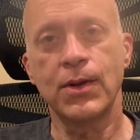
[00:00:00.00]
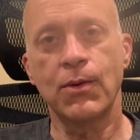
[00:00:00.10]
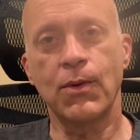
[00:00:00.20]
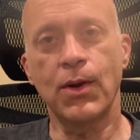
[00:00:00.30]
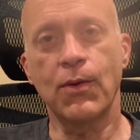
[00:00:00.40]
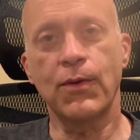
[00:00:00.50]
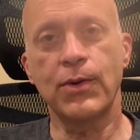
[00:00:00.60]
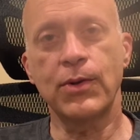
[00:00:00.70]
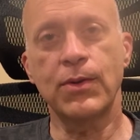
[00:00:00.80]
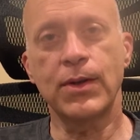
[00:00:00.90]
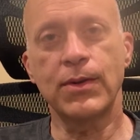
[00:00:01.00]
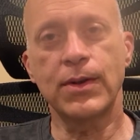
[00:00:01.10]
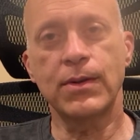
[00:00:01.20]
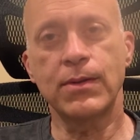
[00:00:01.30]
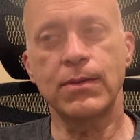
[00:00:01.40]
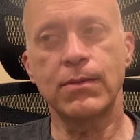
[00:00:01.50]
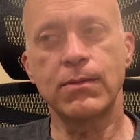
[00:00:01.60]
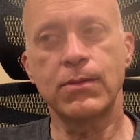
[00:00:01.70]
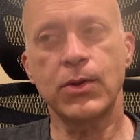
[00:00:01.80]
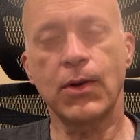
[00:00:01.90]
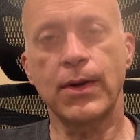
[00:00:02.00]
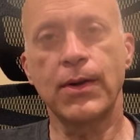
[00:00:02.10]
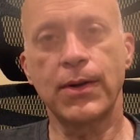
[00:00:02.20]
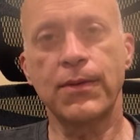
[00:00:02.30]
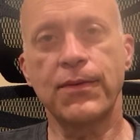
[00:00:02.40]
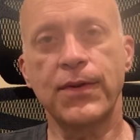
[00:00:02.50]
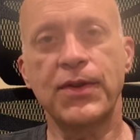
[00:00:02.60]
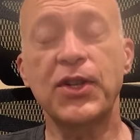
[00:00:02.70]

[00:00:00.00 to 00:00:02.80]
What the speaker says: well over 150